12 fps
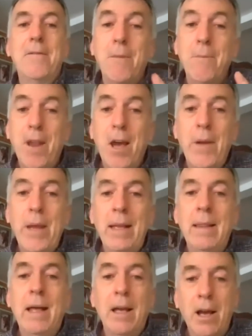from
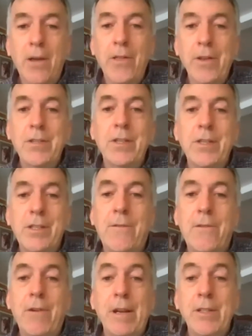knowing that others are
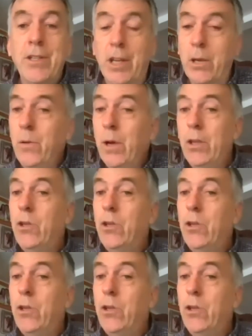suffering too.